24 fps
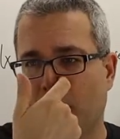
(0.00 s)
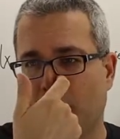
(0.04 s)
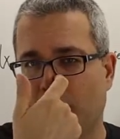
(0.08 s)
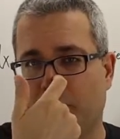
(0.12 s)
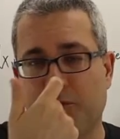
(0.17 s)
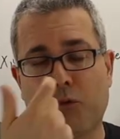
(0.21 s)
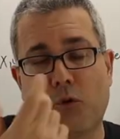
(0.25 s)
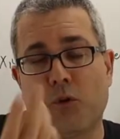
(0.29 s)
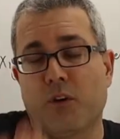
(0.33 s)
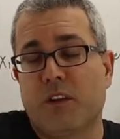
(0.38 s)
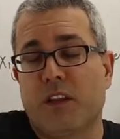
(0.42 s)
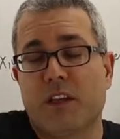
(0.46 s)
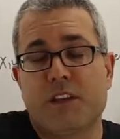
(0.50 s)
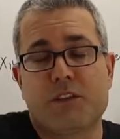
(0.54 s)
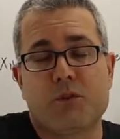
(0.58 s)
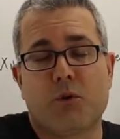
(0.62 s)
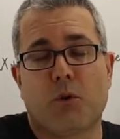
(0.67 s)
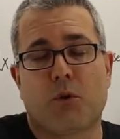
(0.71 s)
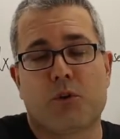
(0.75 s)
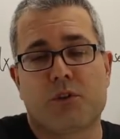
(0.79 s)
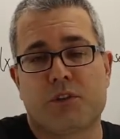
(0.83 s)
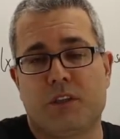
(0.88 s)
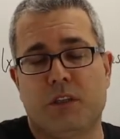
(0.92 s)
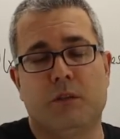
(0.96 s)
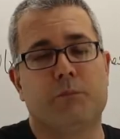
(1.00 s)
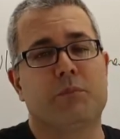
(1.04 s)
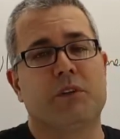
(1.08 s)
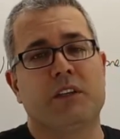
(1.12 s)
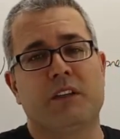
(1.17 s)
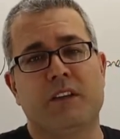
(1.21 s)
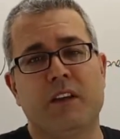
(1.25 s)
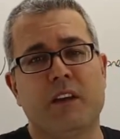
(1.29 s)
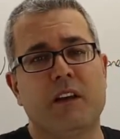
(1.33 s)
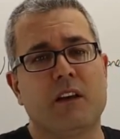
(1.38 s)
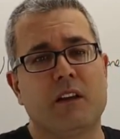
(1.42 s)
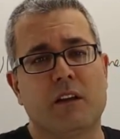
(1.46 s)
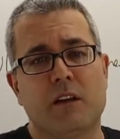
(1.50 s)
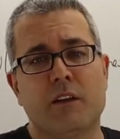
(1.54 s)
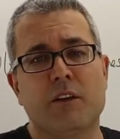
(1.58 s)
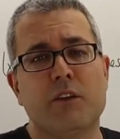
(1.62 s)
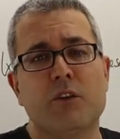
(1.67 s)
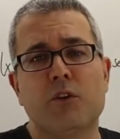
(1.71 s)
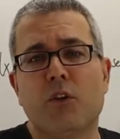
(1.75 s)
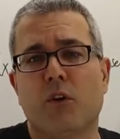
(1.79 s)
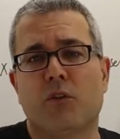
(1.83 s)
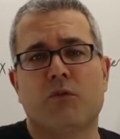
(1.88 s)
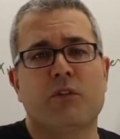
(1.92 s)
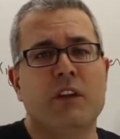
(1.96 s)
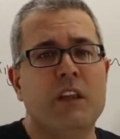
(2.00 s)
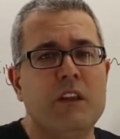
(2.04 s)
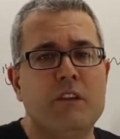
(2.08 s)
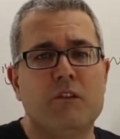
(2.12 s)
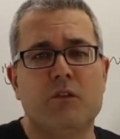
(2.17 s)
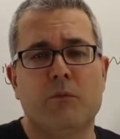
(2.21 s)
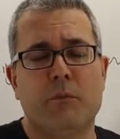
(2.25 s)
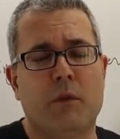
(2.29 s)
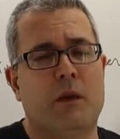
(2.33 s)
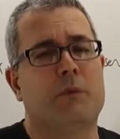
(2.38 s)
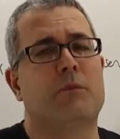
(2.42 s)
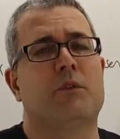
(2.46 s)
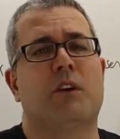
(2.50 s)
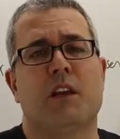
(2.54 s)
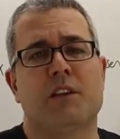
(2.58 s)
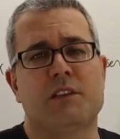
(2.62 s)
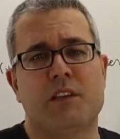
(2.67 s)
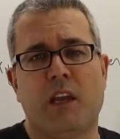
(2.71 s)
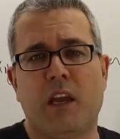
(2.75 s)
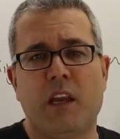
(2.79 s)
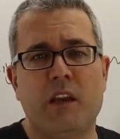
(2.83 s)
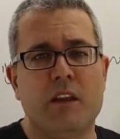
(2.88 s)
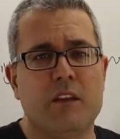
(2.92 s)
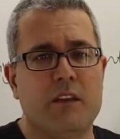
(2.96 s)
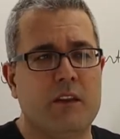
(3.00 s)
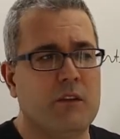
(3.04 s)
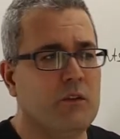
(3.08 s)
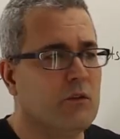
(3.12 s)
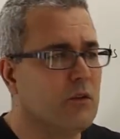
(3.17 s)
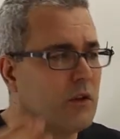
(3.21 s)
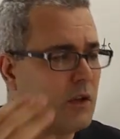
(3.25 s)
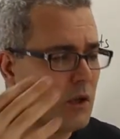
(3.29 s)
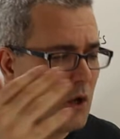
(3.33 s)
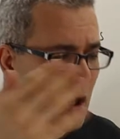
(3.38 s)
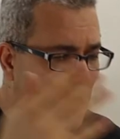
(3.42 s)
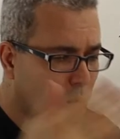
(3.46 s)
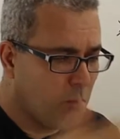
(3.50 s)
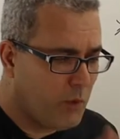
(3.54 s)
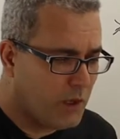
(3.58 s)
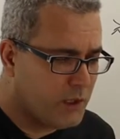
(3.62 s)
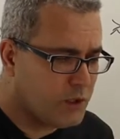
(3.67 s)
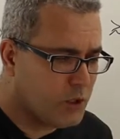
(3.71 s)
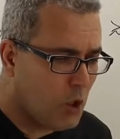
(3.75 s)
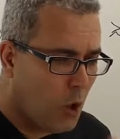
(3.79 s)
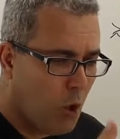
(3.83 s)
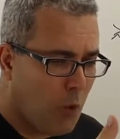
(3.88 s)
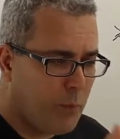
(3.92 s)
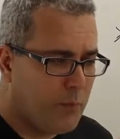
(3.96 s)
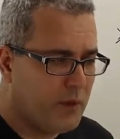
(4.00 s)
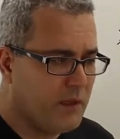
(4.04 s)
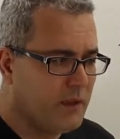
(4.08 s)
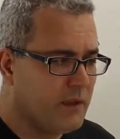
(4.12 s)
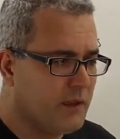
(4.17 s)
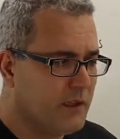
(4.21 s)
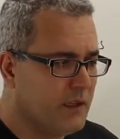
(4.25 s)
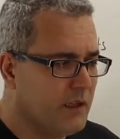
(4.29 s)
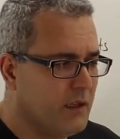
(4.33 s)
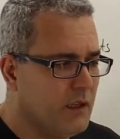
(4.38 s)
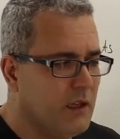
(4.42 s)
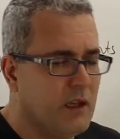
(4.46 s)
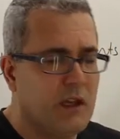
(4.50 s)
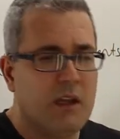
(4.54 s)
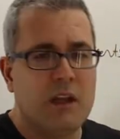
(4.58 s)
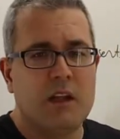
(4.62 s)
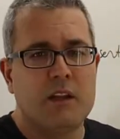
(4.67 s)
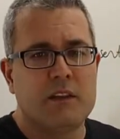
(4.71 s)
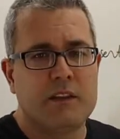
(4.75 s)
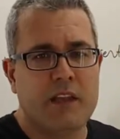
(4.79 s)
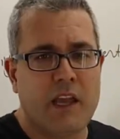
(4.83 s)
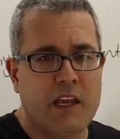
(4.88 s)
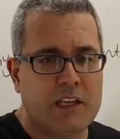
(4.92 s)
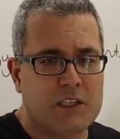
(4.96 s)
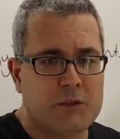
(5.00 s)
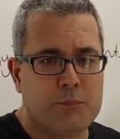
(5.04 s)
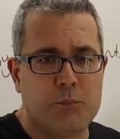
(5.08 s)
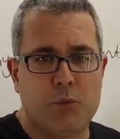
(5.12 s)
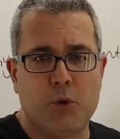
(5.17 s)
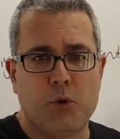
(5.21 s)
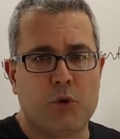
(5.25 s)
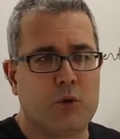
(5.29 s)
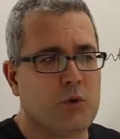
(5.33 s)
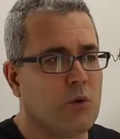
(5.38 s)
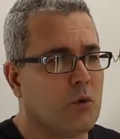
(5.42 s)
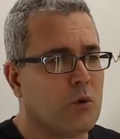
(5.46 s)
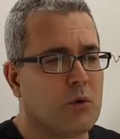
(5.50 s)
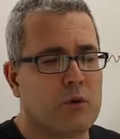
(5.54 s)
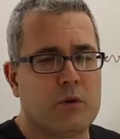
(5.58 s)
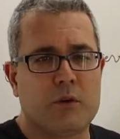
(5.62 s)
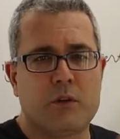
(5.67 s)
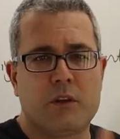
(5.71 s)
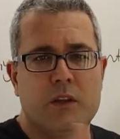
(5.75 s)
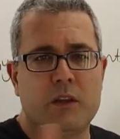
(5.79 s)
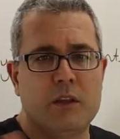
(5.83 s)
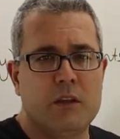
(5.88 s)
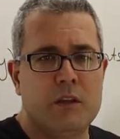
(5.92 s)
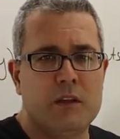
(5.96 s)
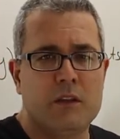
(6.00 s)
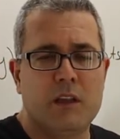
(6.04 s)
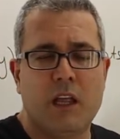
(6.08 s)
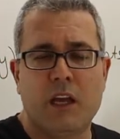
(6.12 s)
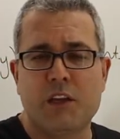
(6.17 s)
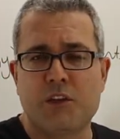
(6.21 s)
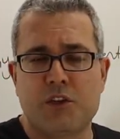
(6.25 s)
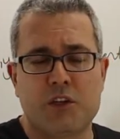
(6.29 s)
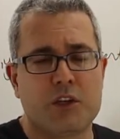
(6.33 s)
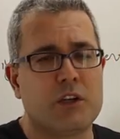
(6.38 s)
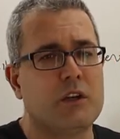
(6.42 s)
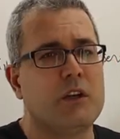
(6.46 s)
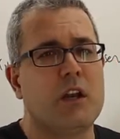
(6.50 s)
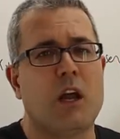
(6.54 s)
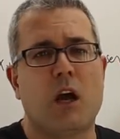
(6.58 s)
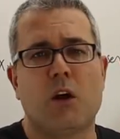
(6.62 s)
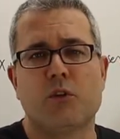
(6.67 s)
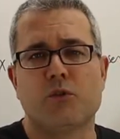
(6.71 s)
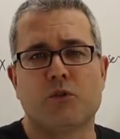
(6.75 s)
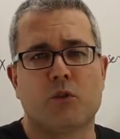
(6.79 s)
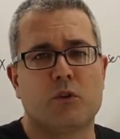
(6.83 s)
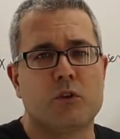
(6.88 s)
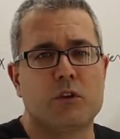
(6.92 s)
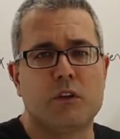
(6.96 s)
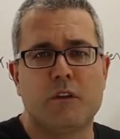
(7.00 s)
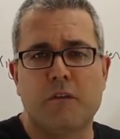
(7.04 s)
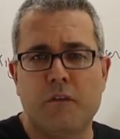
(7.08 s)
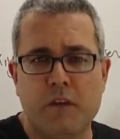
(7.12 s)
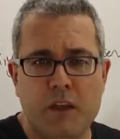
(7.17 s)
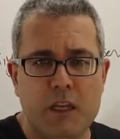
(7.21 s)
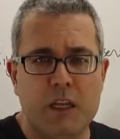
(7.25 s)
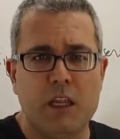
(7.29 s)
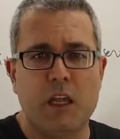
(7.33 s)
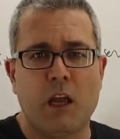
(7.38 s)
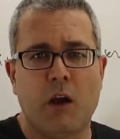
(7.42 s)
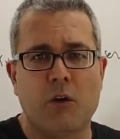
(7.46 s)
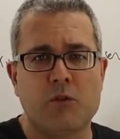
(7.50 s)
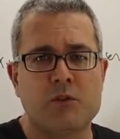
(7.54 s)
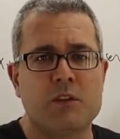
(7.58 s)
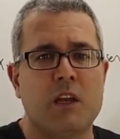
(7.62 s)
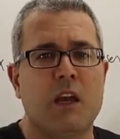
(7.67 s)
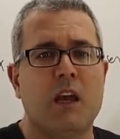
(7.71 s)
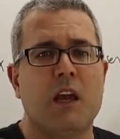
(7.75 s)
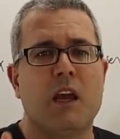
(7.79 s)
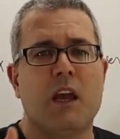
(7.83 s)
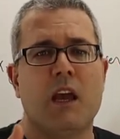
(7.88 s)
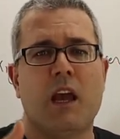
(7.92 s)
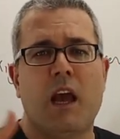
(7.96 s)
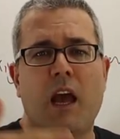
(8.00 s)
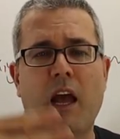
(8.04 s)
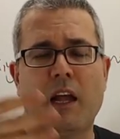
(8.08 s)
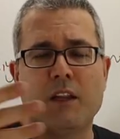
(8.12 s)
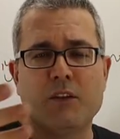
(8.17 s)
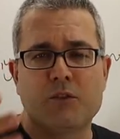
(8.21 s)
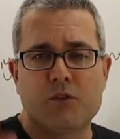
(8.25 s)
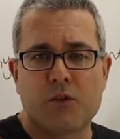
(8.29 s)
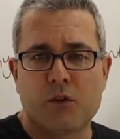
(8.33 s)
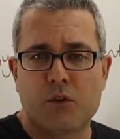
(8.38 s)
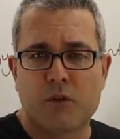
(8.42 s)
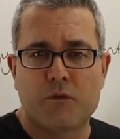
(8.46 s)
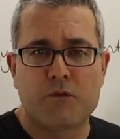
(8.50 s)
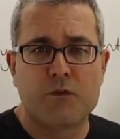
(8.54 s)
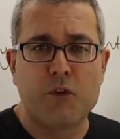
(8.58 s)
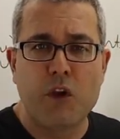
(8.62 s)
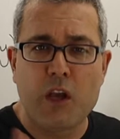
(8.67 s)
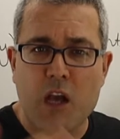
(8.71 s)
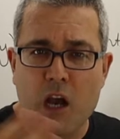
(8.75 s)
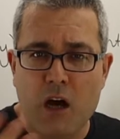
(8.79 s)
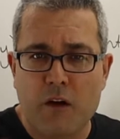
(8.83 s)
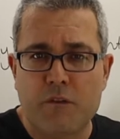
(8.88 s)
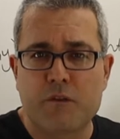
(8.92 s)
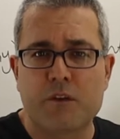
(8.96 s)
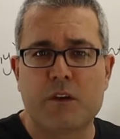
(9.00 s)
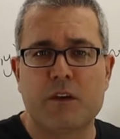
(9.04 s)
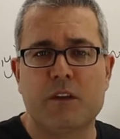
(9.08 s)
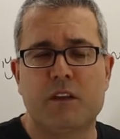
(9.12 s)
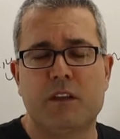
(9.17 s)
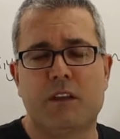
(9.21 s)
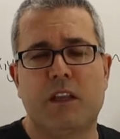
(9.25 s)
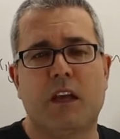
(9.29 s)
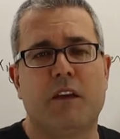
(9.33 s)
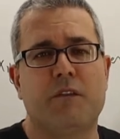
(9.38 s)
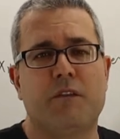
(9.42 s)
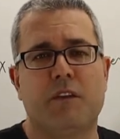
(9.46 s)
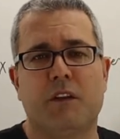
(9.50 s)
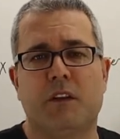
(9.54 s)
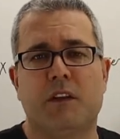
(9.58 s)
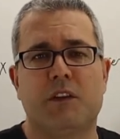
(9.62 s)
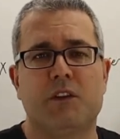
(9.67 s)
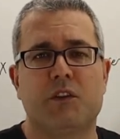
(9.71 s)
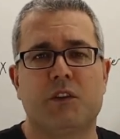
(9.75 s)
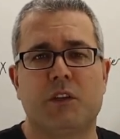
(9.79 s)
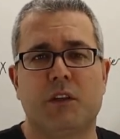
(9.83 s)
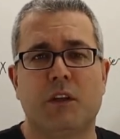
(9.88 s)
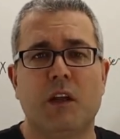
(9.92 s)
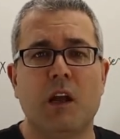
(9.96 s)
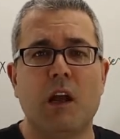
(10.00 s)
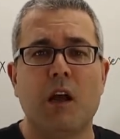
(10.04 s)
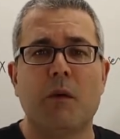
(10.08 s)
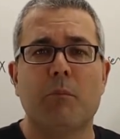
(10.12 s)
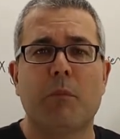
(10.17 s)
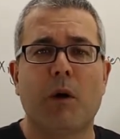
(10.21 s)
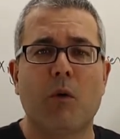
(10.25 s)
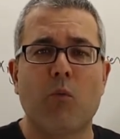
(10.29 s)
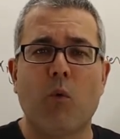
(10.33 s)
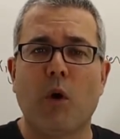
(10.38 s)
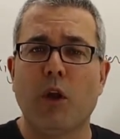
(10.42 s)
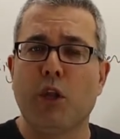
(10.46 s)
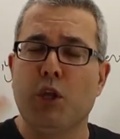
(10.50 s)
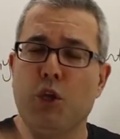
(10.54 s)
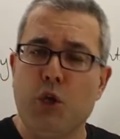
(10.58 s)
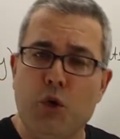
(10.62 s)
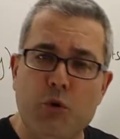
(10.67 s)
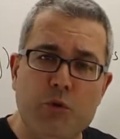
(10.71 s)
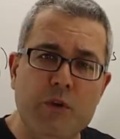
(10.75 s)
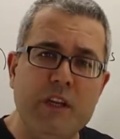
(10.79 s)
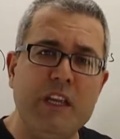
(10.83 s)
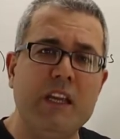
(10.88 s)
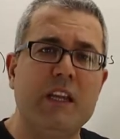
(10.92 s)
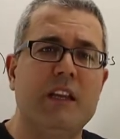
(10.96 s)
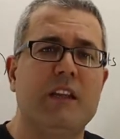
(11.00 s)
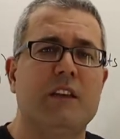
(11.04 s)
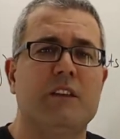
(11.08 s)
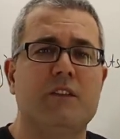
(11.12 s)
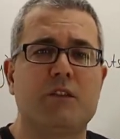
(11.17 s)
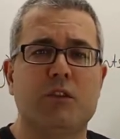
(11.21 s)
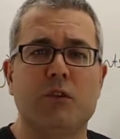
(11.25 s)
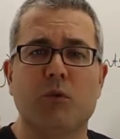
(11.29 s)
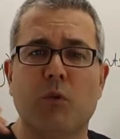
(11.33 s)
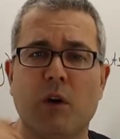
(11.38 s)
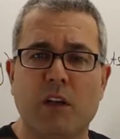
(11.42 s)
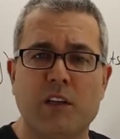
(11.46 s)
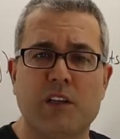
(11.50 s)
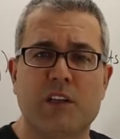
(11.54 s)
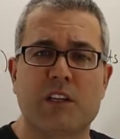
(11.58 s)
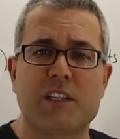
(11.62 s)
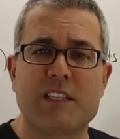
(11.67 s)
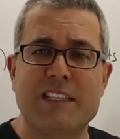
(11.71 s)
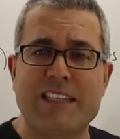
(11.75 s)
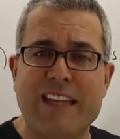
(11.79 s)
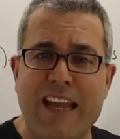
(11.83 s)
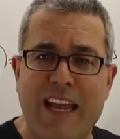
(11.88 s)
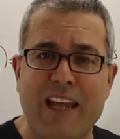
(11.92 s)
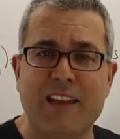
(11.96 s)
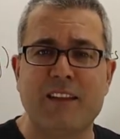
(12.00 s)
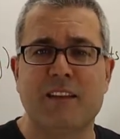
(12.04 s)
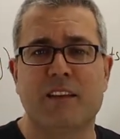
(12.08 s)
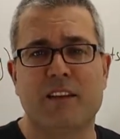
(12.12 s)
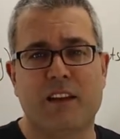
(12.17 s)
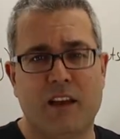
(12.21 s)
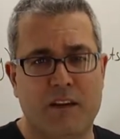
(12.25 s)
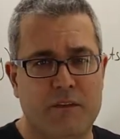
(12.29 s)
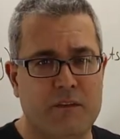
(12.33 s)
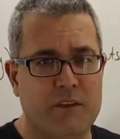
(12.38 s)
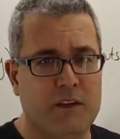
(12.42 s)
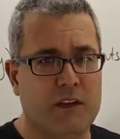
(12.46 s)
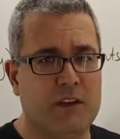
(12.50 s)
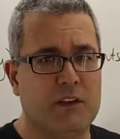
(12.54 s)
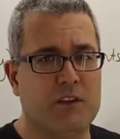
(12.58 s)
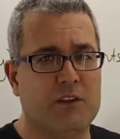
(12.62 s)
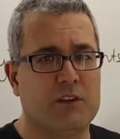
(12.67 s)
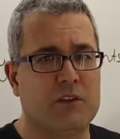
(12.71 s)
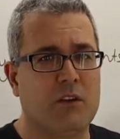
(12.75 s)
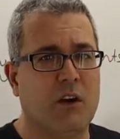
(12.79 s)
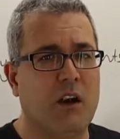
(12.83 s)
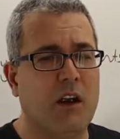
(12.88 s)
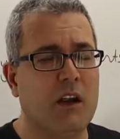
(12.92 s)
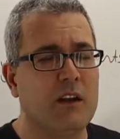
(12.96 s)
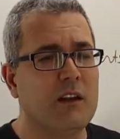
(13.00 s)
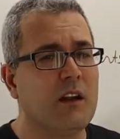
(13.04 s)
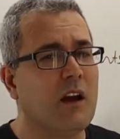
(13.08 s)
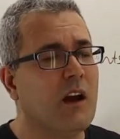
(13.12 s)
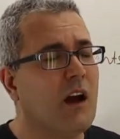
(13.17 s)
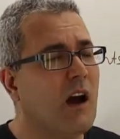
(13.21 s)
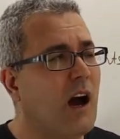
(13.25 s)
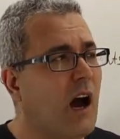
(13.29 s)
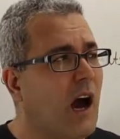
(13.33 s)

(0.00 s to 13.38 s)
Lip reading: For this course in particular, you don't need to memorize anything. You can always open the textbook or the lecture notes or the videos and sort of recover the definition. But what you need is to understand the definition, all right?